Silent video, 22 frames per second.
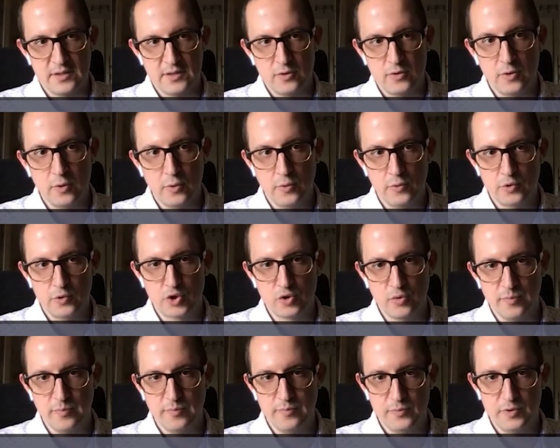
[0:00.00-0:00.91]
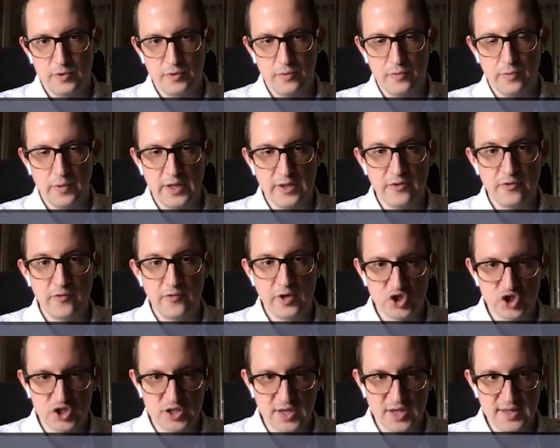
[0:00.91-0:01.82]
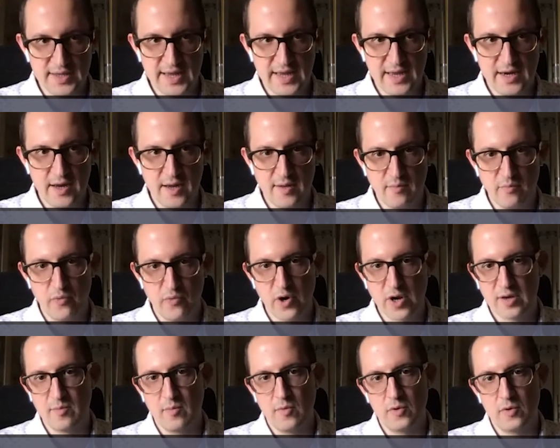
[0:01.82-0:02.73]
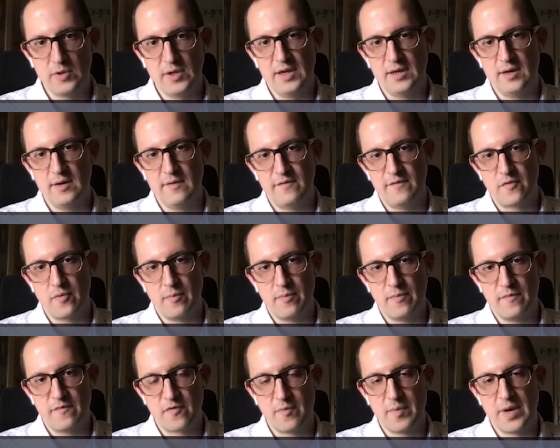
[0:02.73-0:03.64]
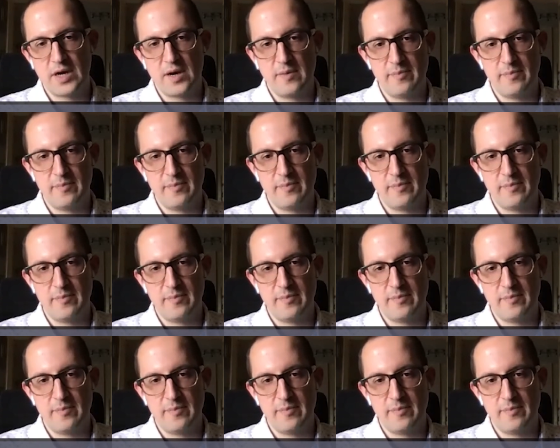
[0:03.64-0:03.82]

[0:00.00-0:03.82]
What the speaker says: tools to enrich that data and bring more data from other